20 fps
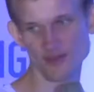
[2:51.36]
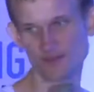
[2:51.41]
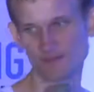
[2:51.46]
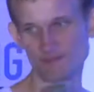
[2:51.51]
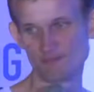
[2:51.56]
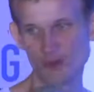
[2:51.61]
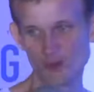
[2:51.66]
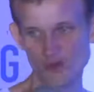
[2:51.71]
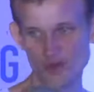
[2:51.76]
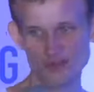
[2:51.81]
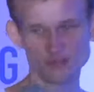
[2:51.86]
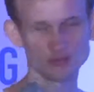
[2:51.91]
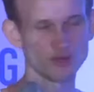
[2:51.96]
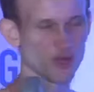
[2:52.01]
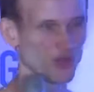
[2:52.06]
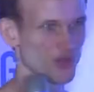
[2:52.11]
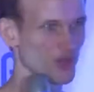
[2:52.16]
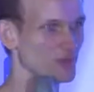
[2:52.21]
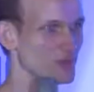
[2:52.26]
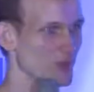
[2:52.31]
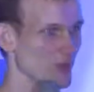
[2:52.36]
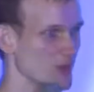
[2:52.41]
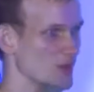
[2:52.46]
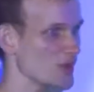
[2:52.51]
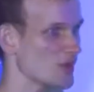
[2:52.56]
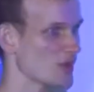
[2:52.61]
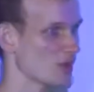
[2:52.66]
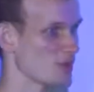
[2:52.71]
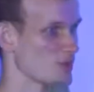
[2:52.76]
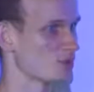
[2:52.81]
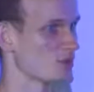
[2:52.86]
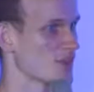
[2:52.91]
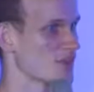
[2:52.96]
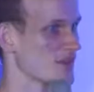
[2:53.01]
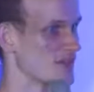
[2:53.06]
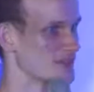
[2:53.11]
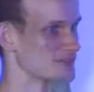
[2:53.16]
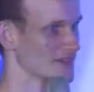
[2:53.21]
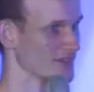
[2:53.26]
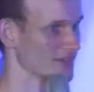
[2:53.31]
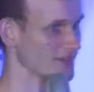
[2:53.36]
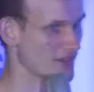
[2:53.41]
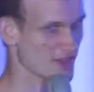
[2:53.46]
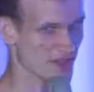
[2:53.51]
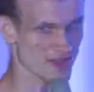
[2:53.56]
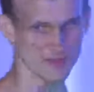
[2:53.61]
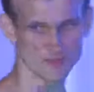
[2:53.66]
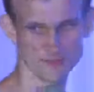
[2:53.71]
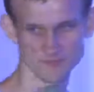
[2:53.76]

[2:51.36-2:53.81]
most blockchain protocols were designed like this.